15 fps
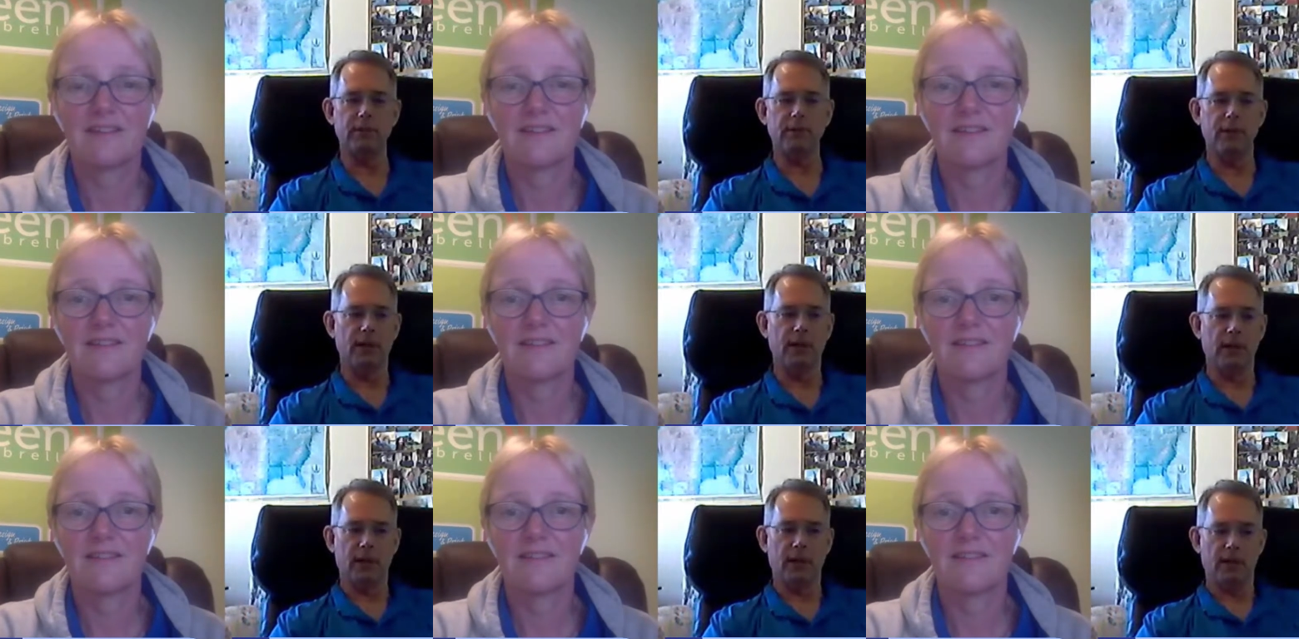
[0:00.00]

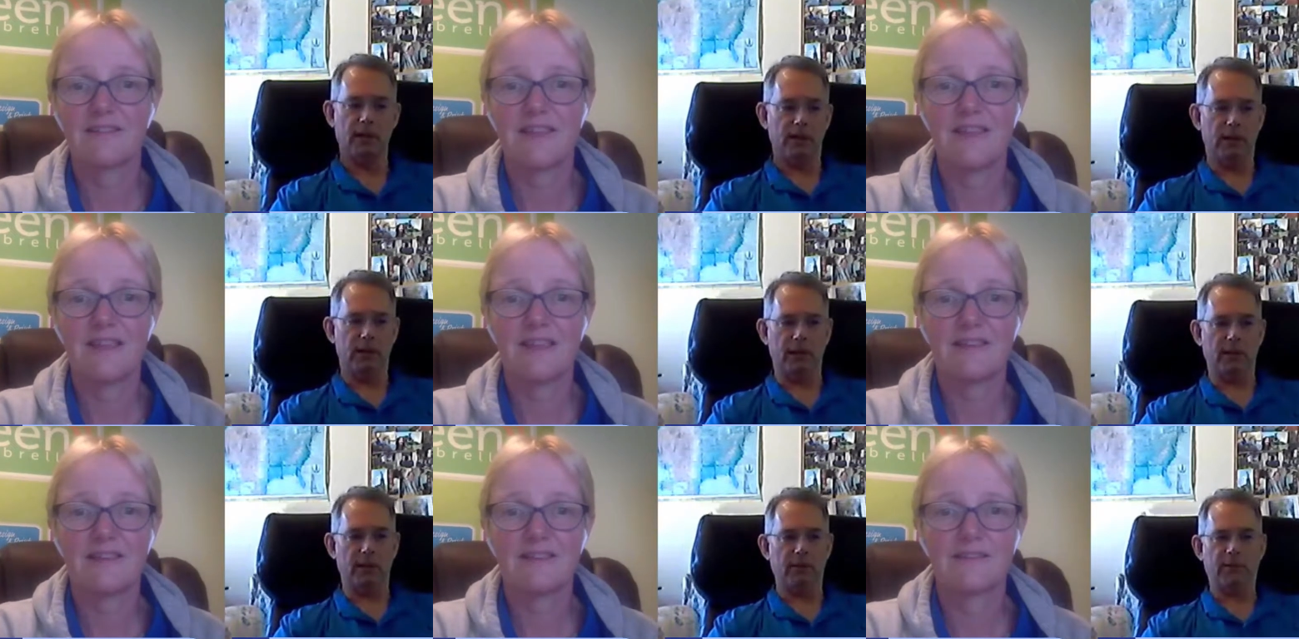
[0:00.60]
Speaker 1: then
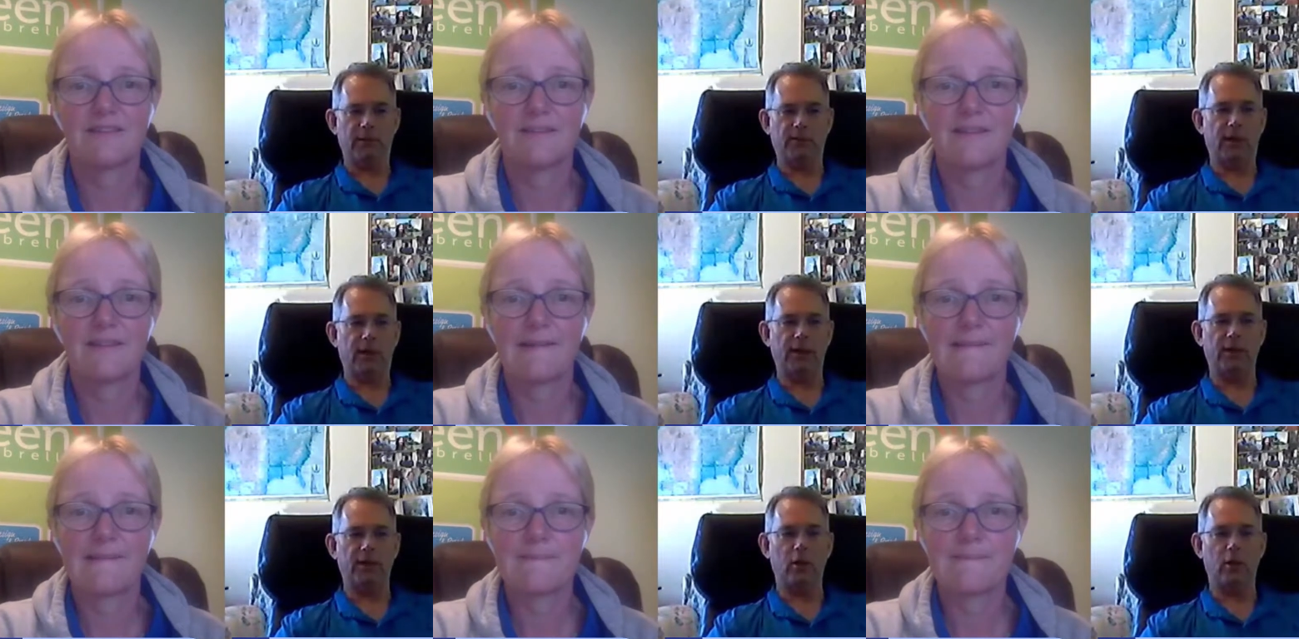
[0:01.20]
yeah. go off
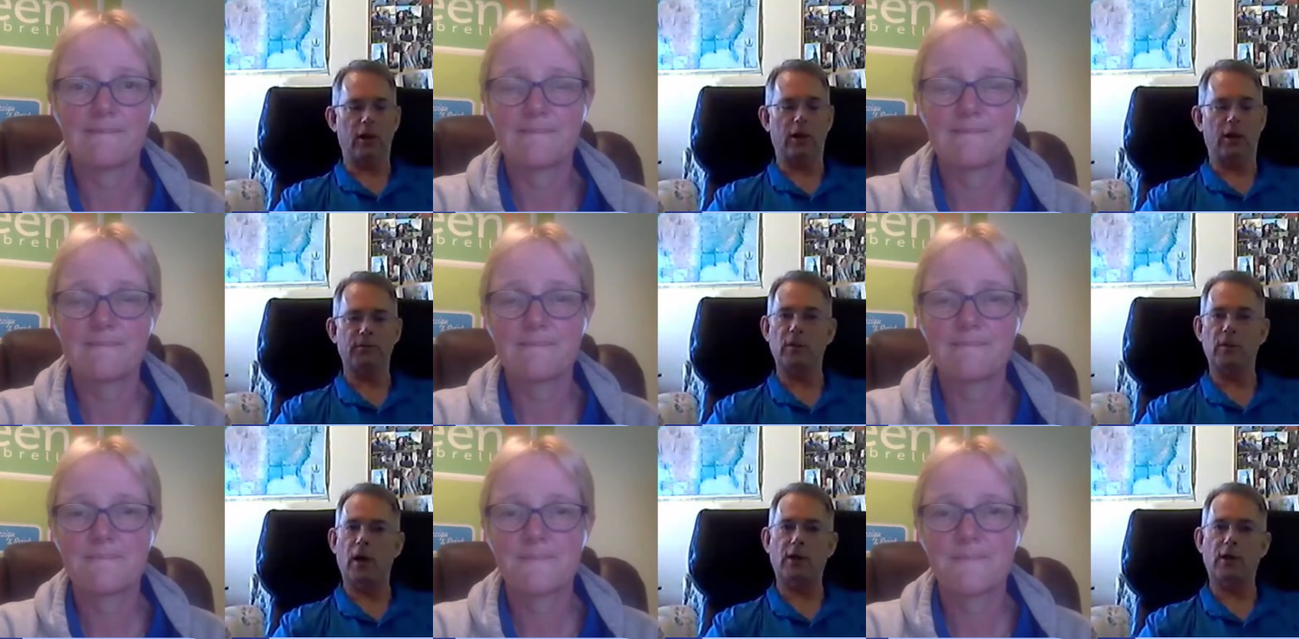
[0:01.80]
to Las
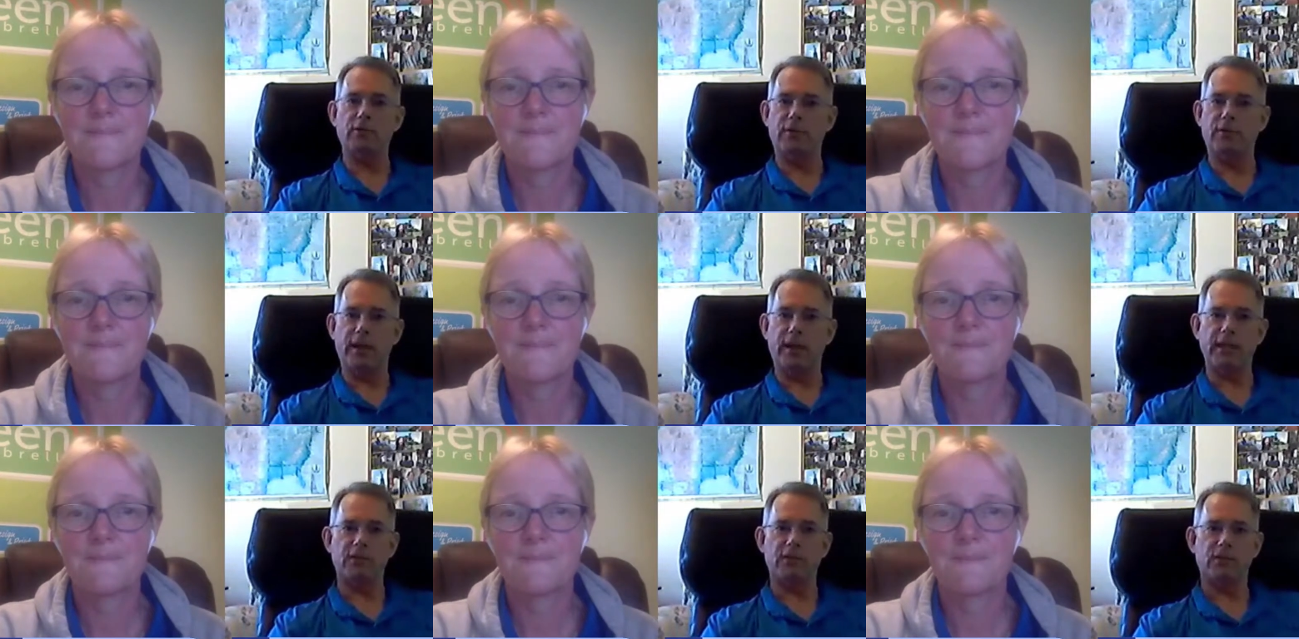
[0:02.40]
Vegas for the
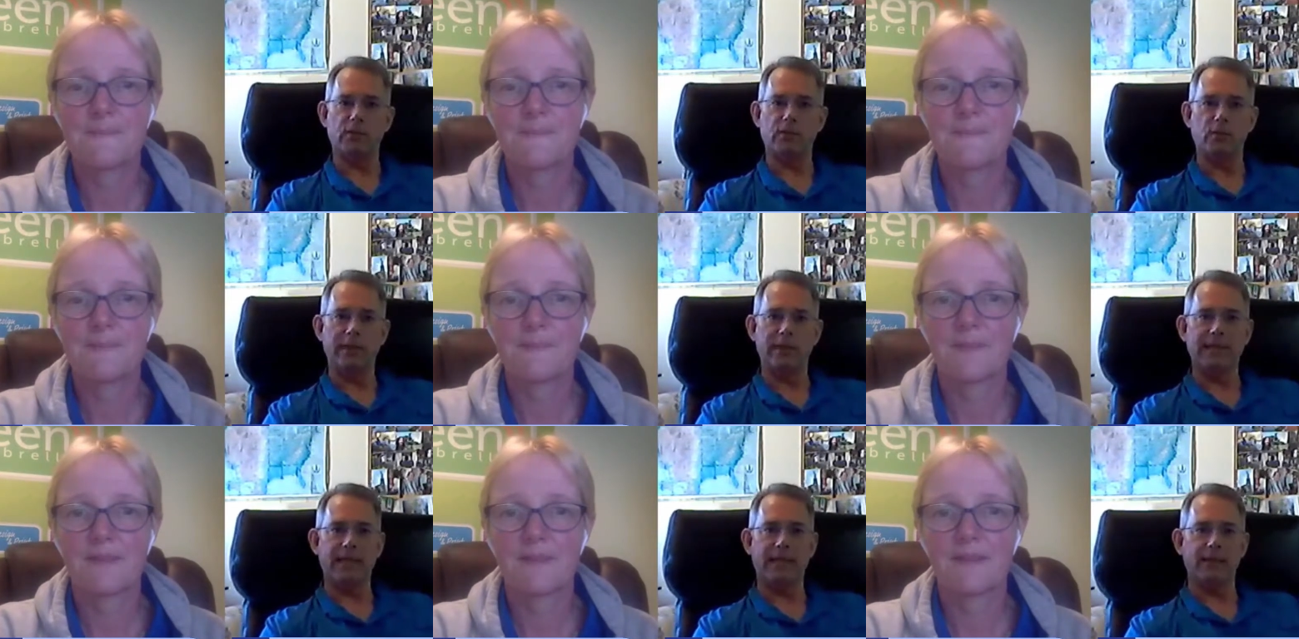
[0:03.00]
weekend
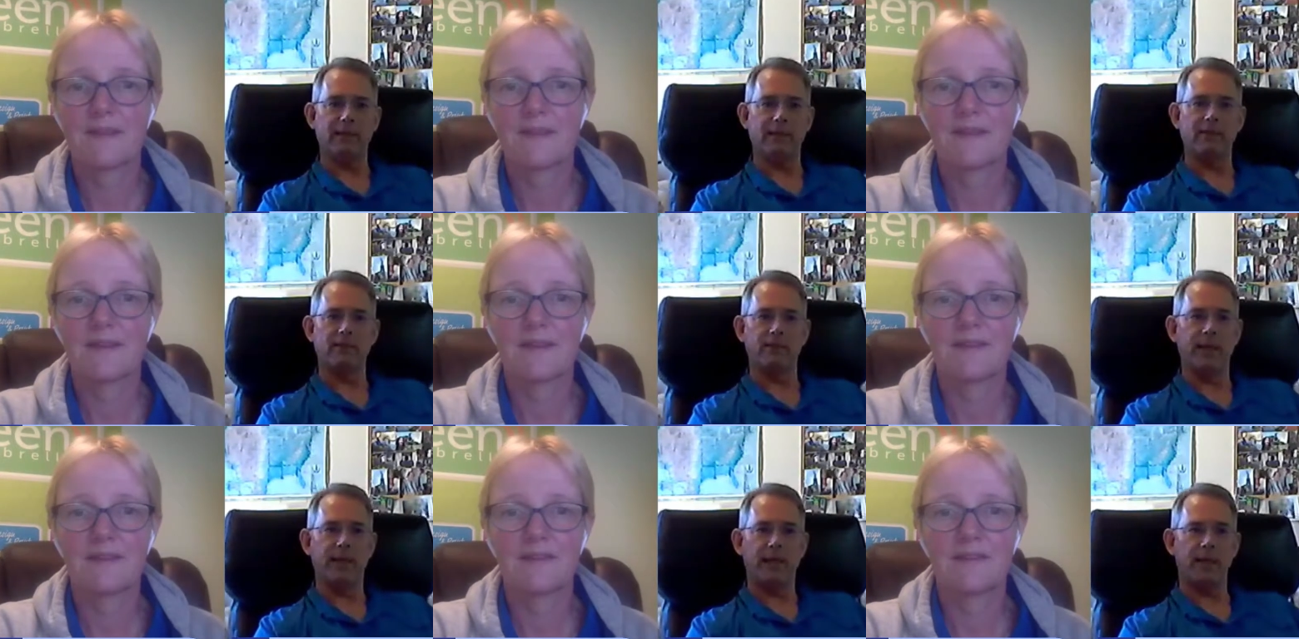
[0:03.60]
instead, if
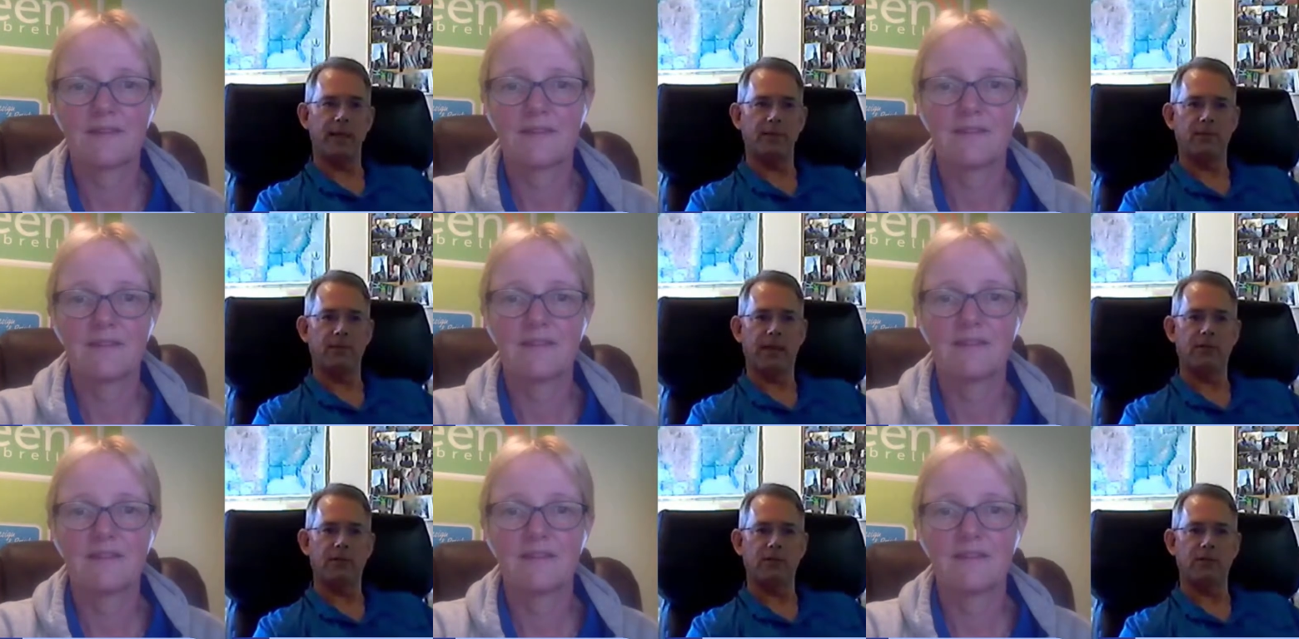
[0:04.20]
that's
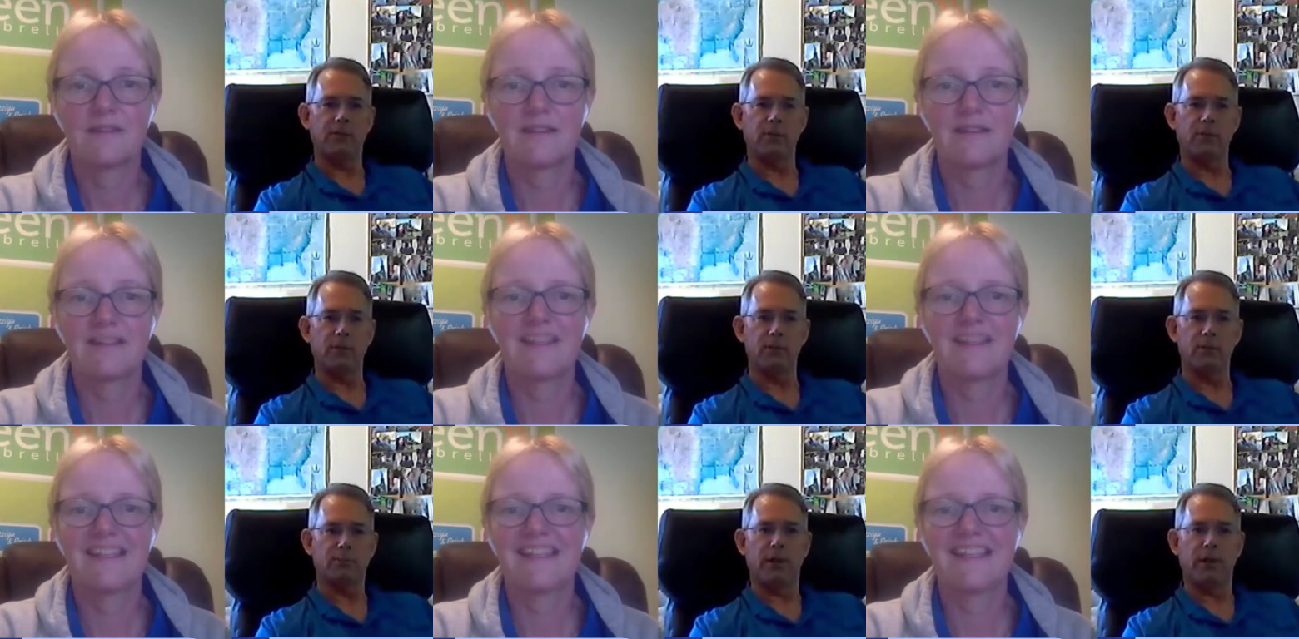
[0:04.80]
what your
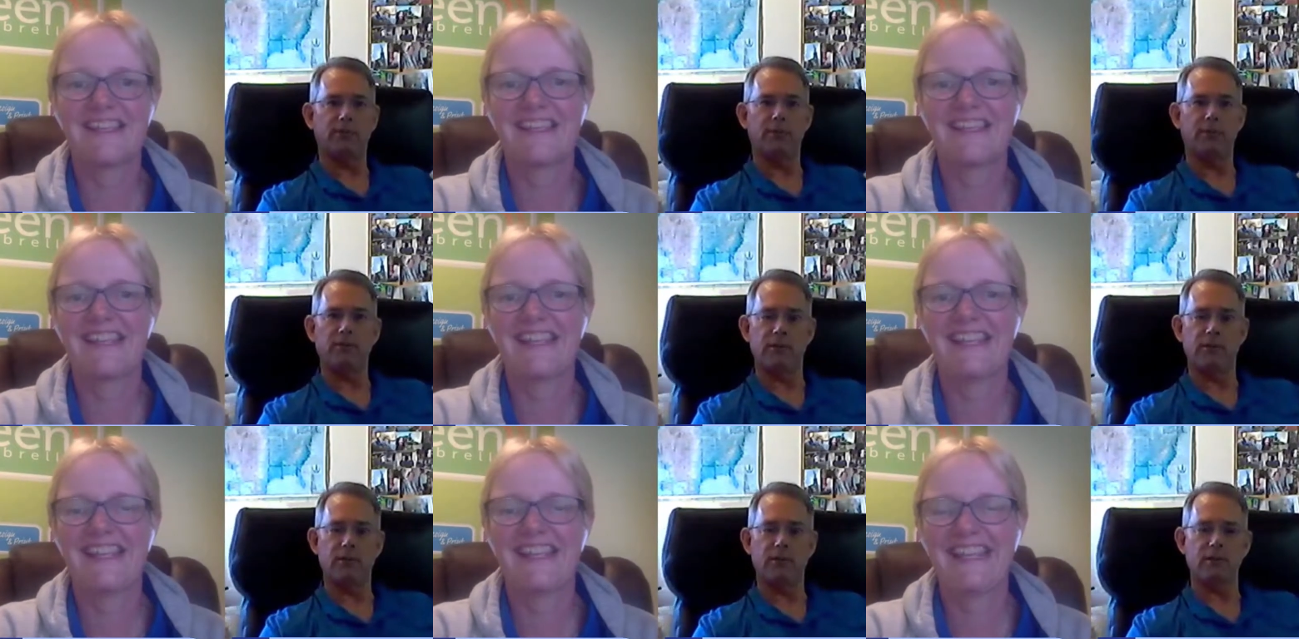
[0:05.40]
preference is.
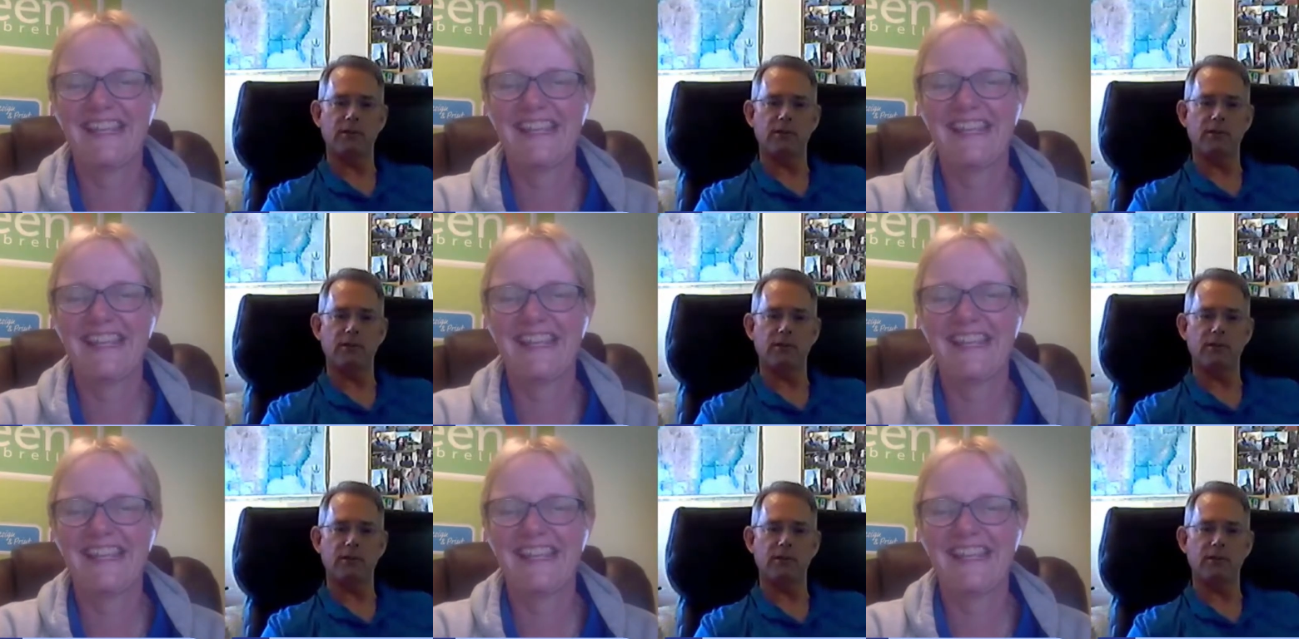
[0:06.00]
I